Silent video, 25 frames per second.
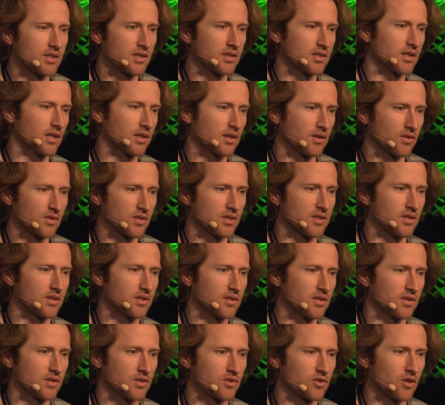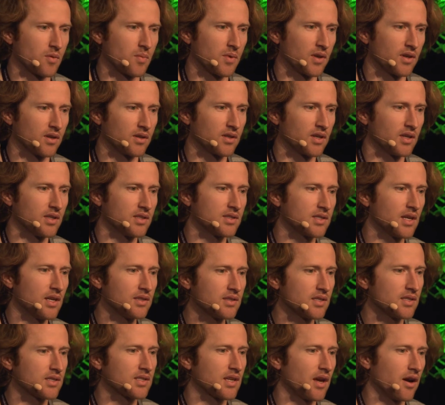is that there's this distributed
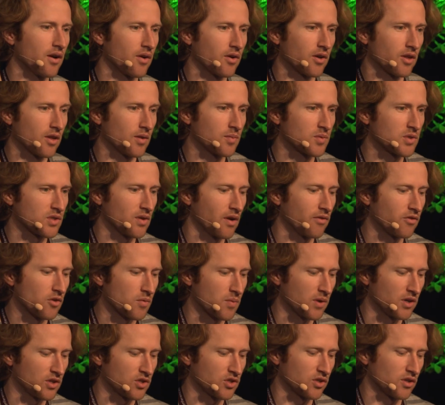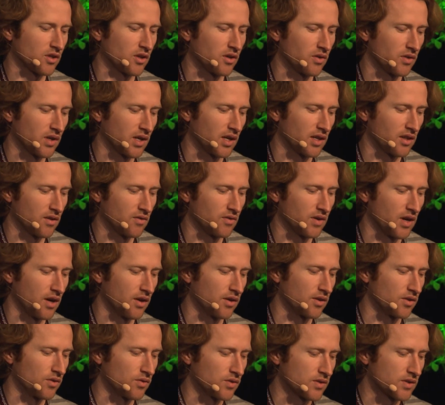consensus algorithm, so everybody should agree on the
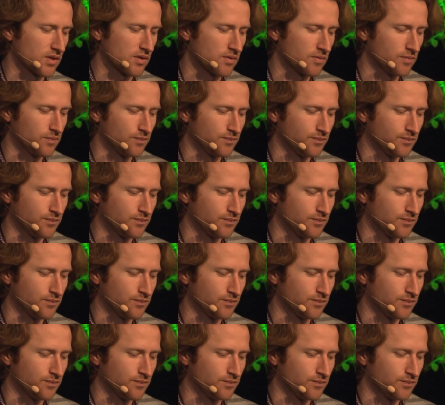values.